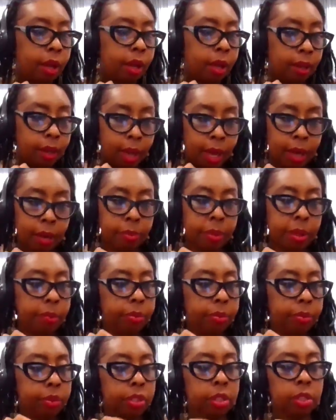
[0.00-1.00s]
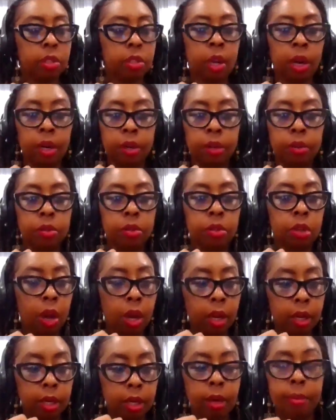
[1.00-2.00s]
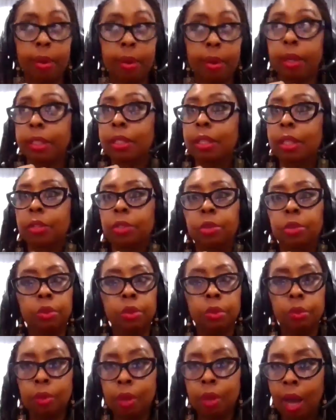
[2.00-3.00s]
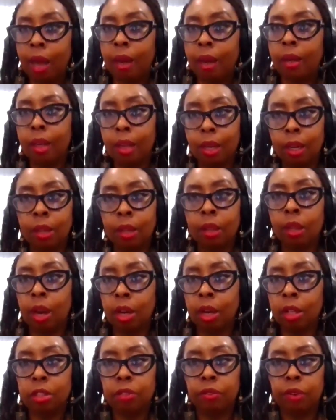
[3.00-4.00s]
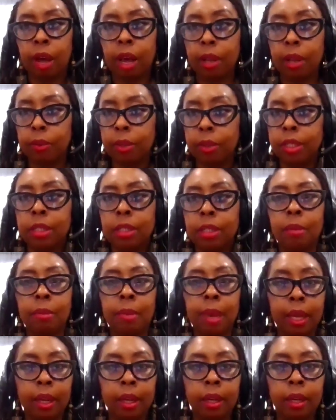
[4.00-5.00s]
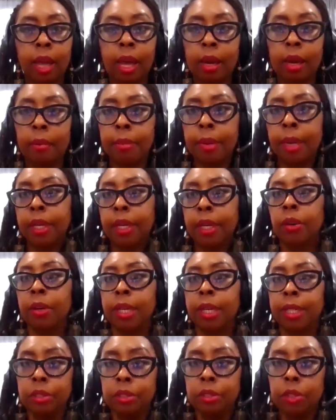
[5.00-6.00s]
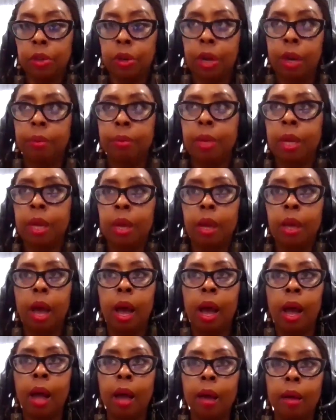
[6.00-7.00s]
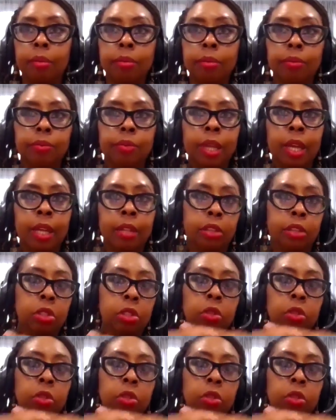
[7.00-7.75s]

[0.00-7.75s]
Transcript: a lot of people just aren't talking about, is that you do not need a large following to make a lot of money on Instagram. And